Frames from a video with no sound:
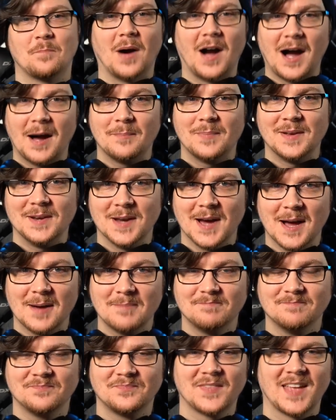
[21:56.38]
popping
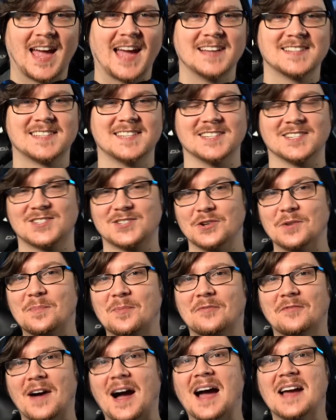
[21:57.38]
up as his
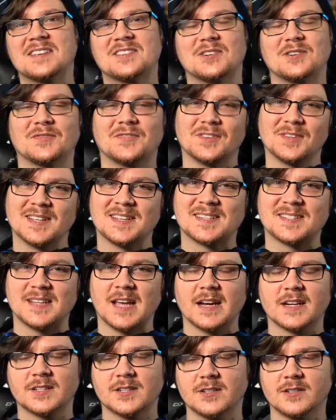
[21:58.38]
supervisor for this
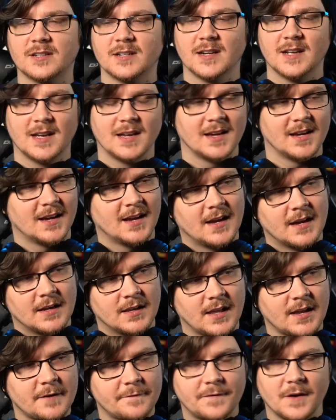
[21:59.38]
sector.
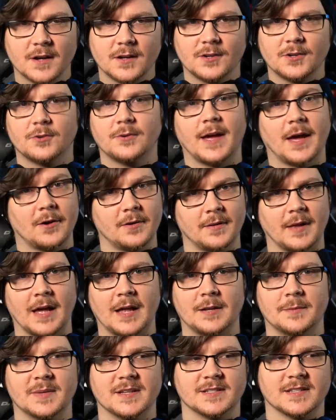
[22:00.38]
A lot of fun little
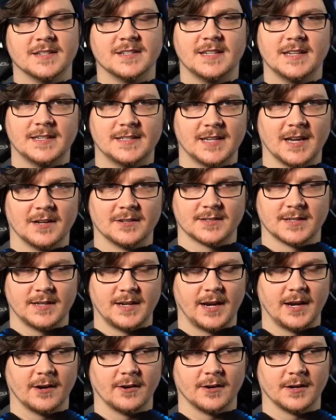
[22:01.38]
elements and details
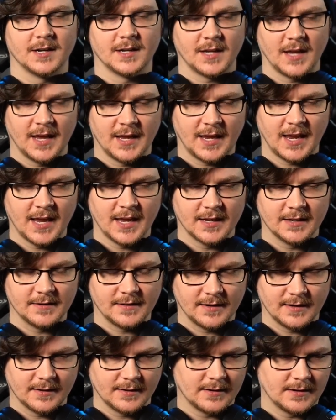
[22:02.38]
in here. And
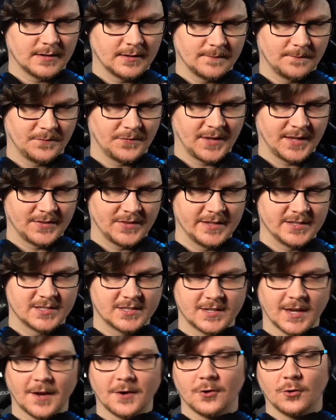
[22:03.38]
again, like these
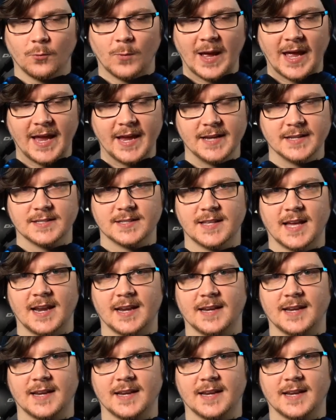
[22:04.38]
subtle ways